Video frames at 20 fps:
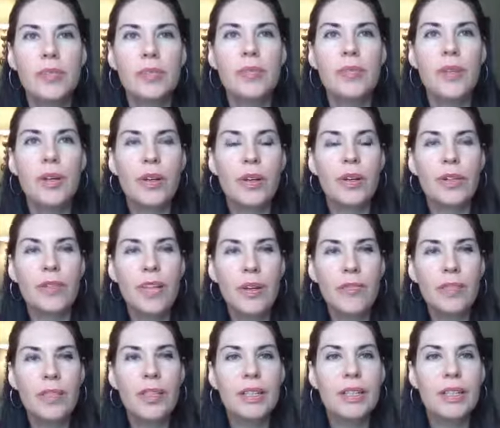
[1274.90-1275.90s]
are
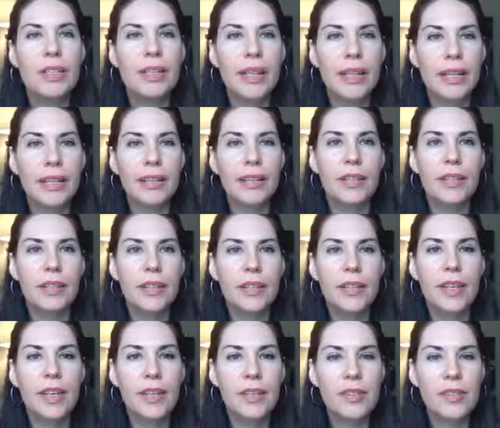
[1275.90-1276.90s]
definitely like
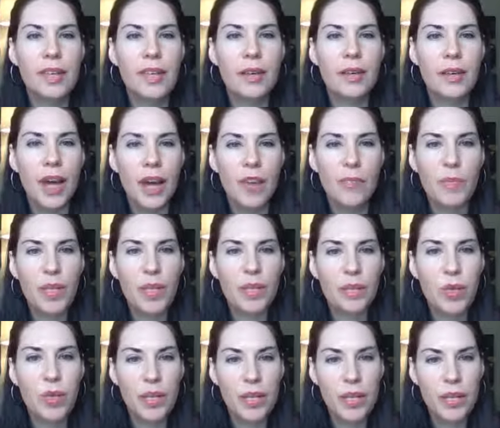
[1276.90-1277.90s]
things that have been
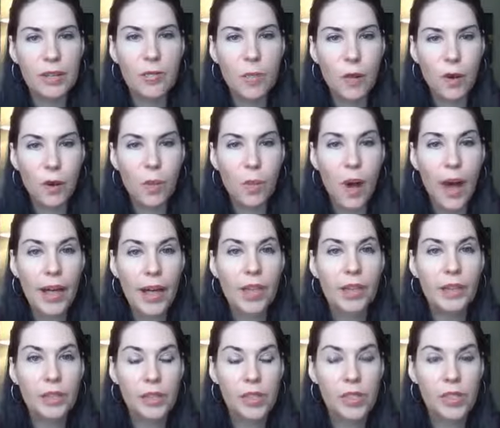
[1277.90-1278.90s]
trending for a while
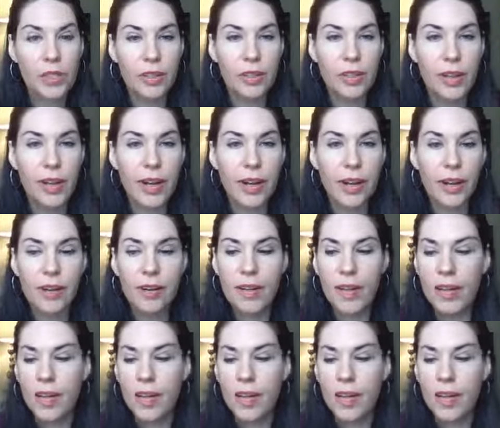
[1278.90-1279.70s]
are still there.